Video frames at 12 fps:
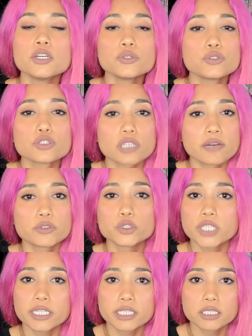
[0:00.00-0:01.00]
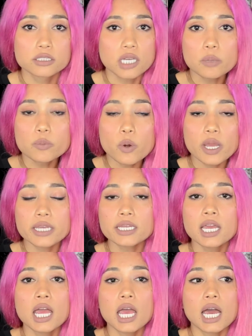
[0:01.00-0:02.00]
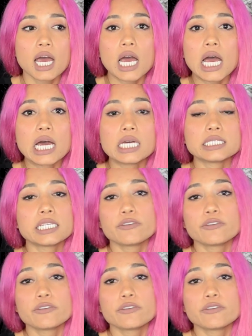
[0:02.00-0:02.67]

You just have to take the subway, and